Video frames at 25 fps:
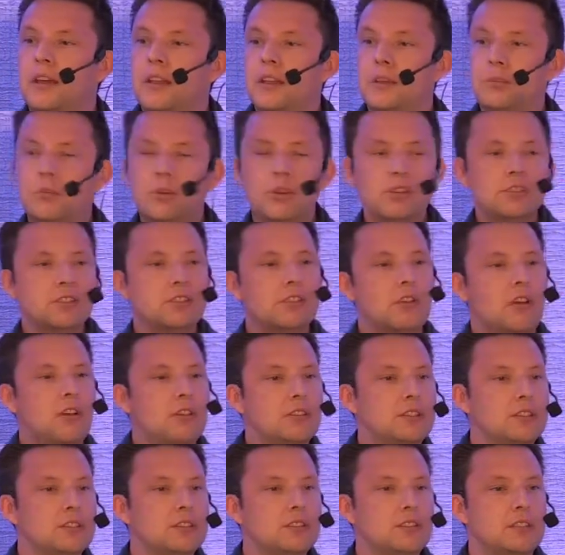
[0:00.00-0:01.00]
The person who
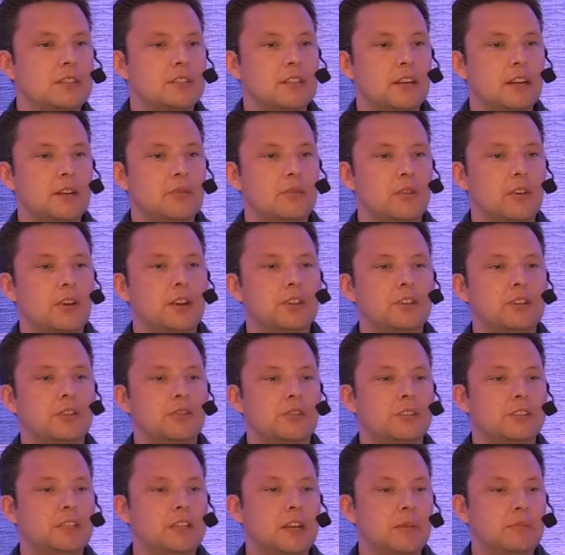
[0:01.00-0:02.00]
answers the telephone at
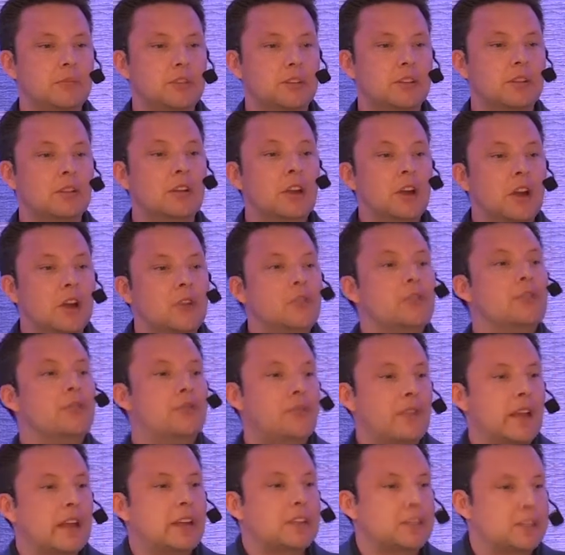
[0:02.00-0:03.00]
your reception
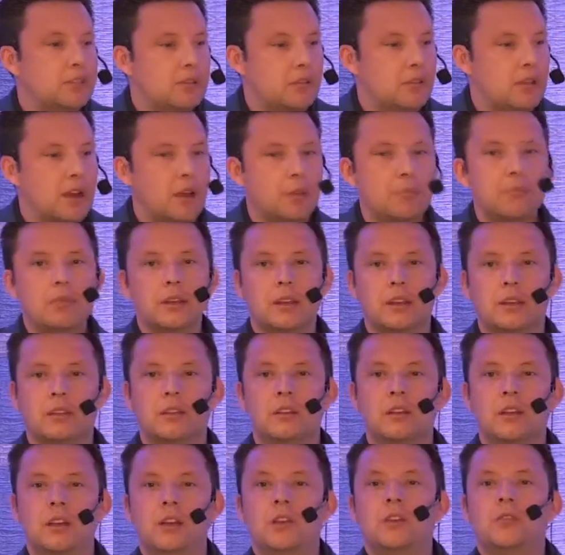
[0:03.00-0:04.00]
reflects your
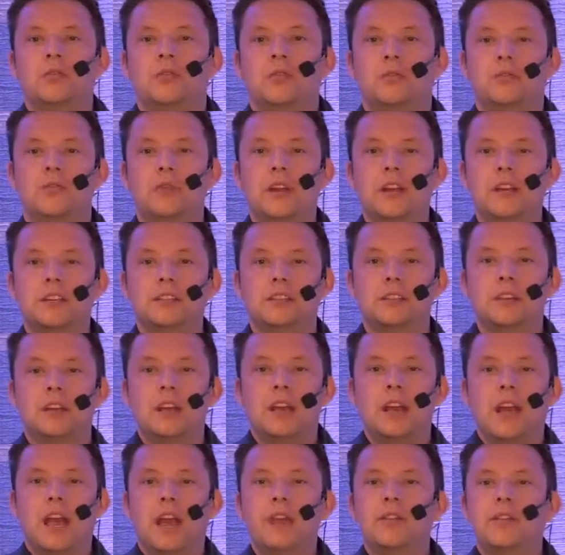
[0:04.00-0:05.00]
company, reflects
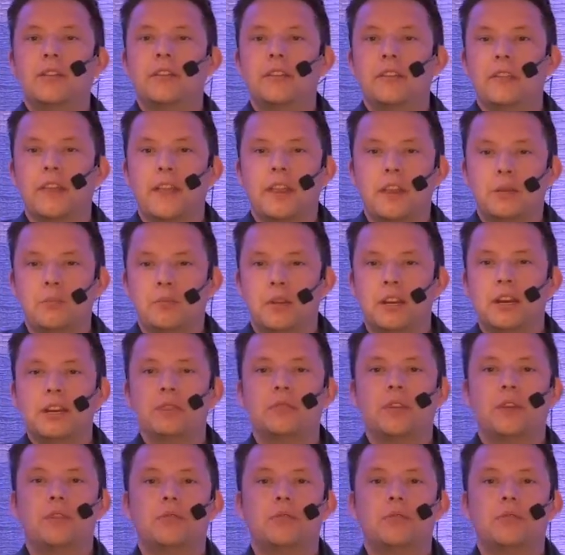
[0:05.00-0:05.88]
everything that they believe.